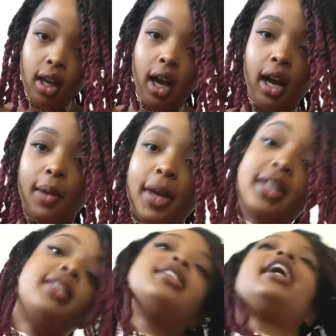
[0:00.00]

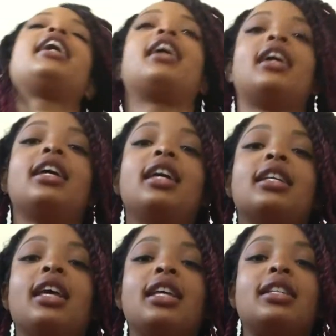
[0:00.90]
Asteya,
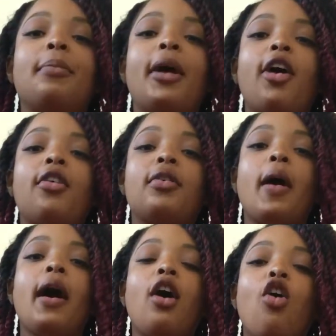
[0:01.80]
it's about
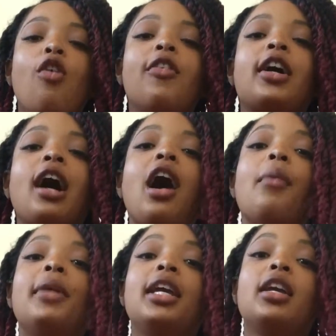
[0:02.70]

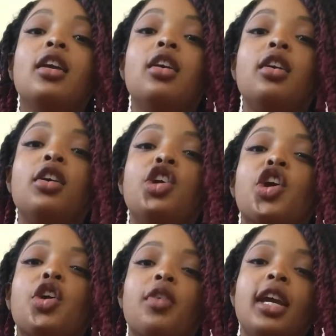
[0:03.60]
overcoming
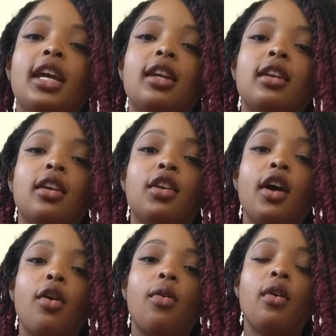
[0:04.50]
your greed. You
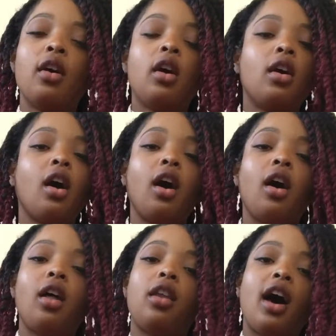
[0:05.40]
know,
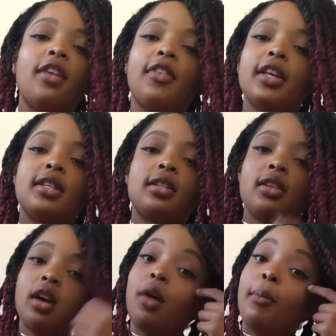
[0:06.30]
a lot of us,
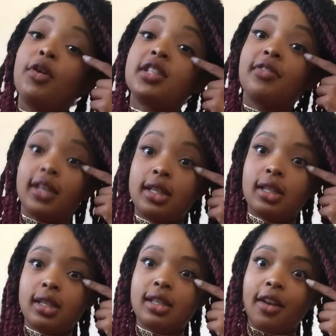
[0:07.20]
most of
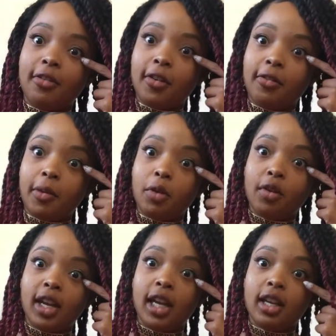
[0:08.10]
us, suffer from
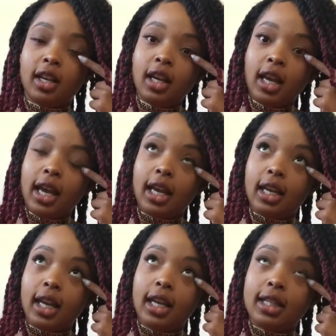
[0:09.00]
greed,
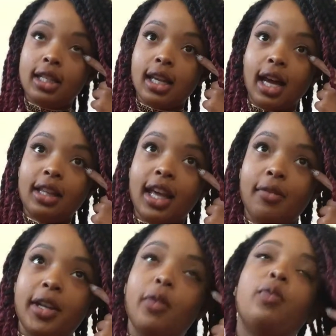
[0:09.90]
and it's not
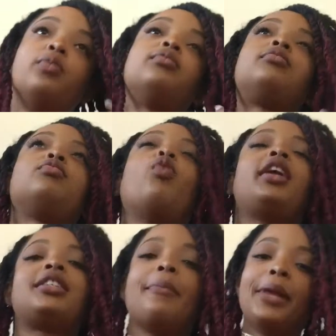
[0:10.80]
that we
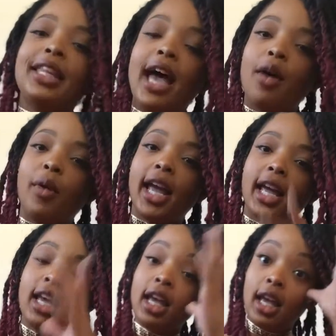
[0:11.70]
want to be that
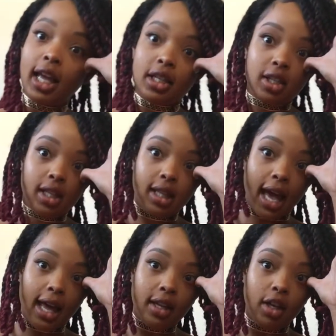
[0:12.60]
way. It's just
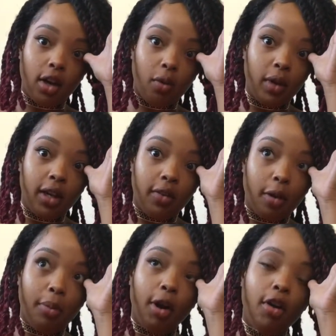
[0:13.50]
that, you know, we
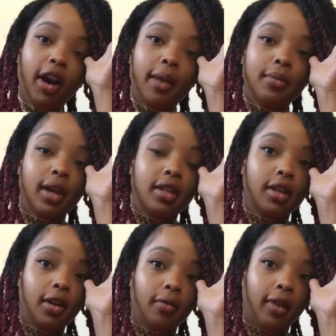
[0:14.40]
were programmed a
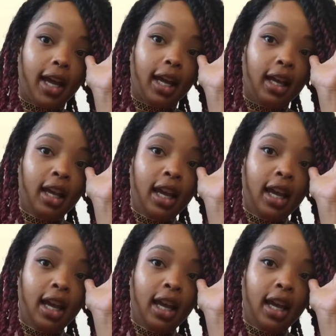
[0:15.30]
certain way,